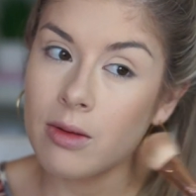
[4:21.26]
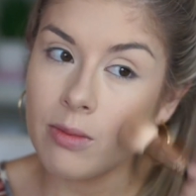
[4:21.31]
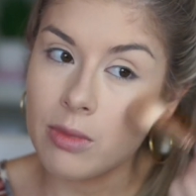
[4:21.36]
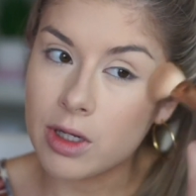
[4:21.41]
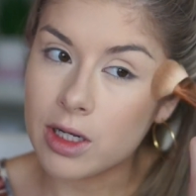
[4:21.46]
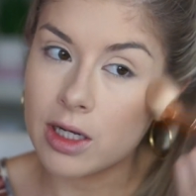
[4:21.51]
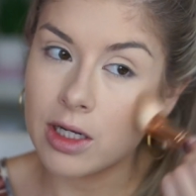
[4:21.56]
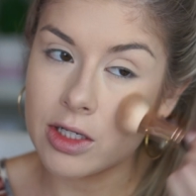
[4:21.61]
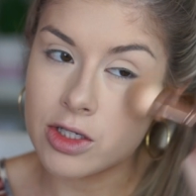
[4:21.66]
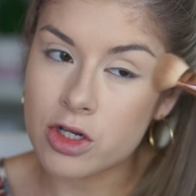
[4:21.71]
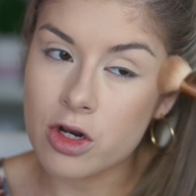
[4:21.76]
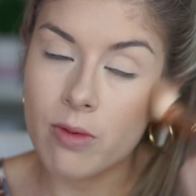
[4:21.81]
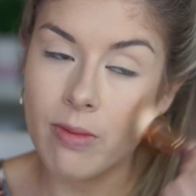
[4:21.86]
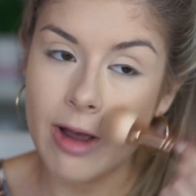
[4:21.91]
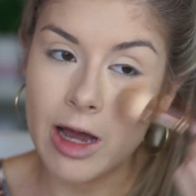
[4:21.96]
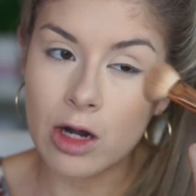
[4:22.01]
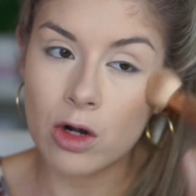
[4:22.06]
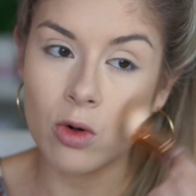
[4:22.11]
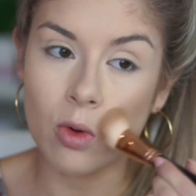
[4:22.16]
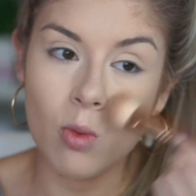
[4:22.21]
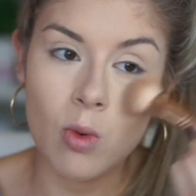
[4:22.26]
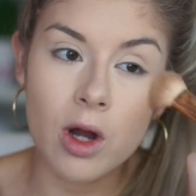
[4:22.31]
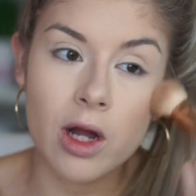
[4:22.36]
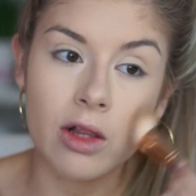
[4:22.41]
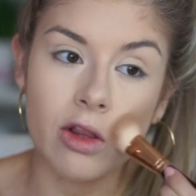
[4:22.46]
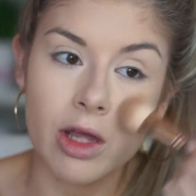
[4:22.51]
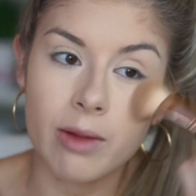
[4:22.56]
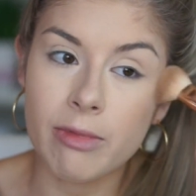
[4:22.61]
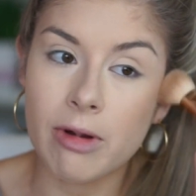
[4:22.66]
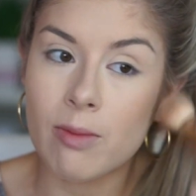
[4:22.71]
because no matter
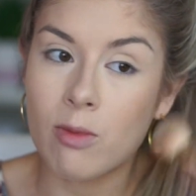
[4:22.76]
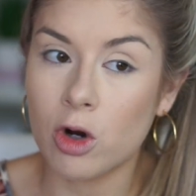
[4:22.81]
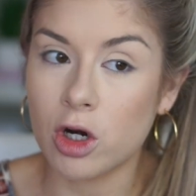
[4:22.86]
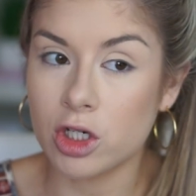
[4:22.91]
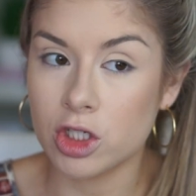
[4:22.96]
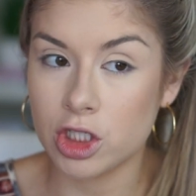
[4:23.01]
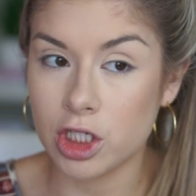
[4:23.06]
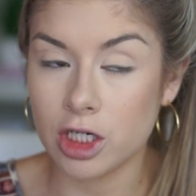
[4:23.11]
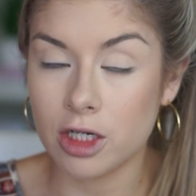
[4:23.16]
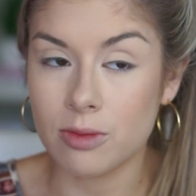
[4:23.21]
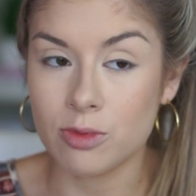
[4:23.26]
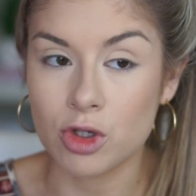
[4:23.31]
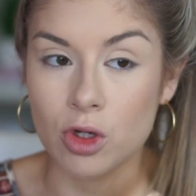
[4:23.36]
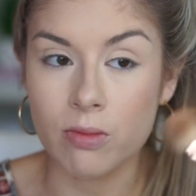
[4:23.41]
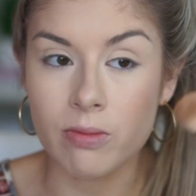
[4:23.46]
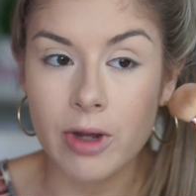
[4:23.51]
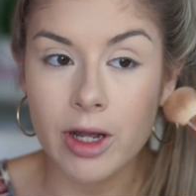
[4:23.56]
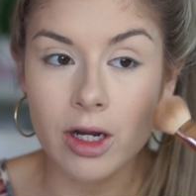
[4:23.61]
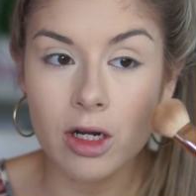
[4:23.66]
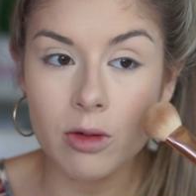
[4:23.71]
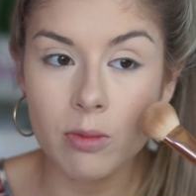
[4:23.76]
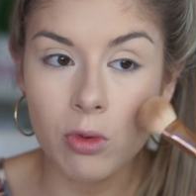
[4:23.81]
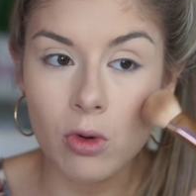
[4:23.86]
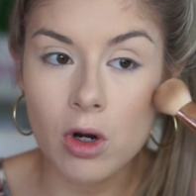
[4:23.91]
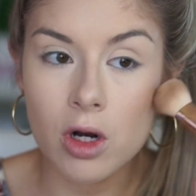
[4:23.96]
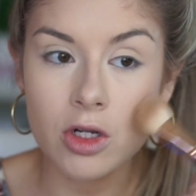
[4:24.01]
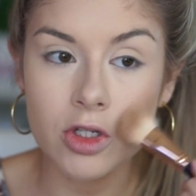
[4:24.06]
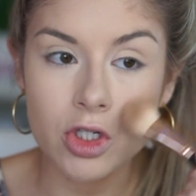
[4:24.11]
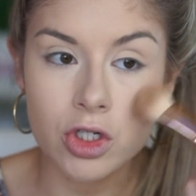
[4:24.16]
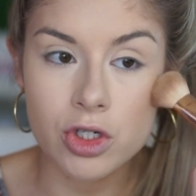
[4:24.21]
what, like my Marc Jacobs Omega
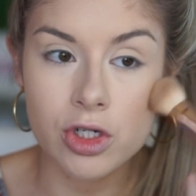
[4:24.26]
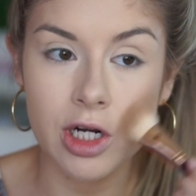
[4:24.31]
Bronzer,